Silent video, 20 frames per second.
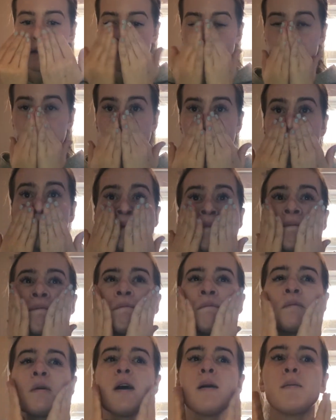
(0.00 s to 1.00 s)
So,
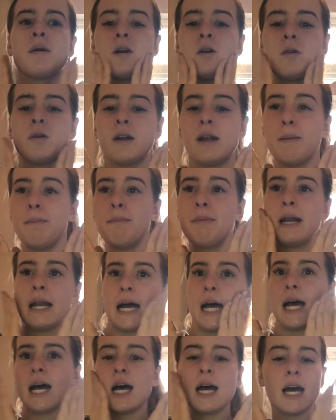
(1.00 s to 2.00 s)
primer all
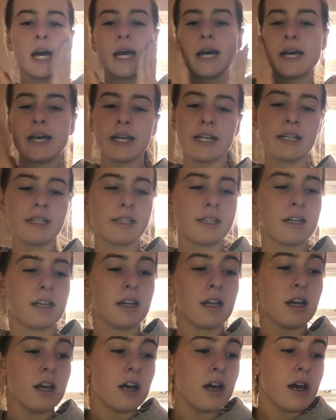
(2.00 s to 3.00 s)
applied.
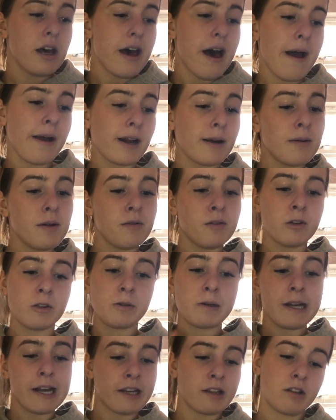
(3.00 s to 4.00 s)
I'm going to move on
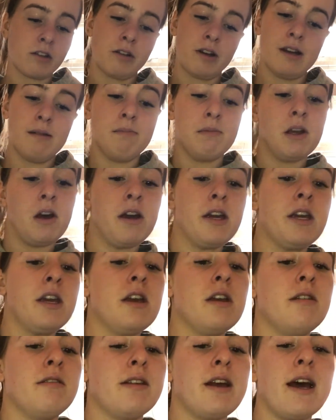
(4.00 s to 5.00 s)
to my next cream that I
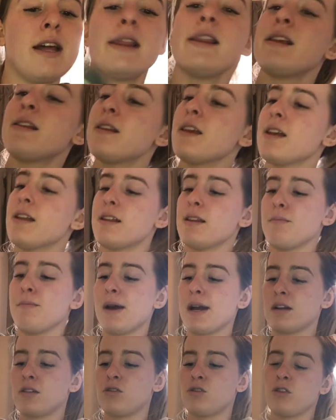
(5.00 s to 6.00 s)
use, and this is the
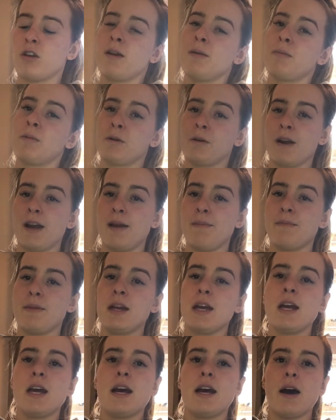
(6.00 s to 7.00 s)
MAC Strobe Cream
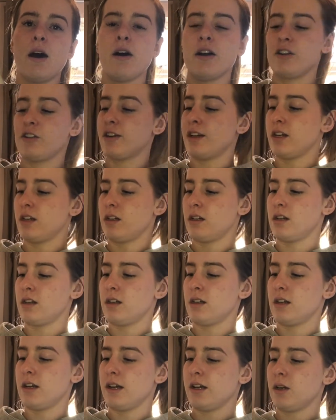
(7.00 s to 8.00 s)

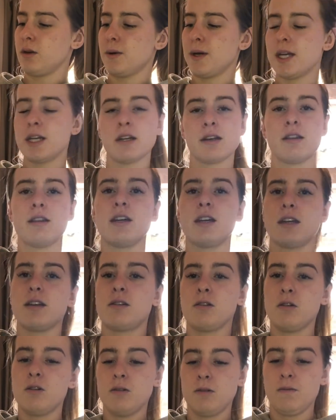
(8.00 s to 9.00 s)
Hydration Liquid, I think
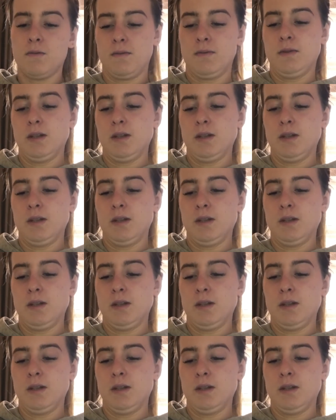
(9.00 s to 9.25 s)
it's called.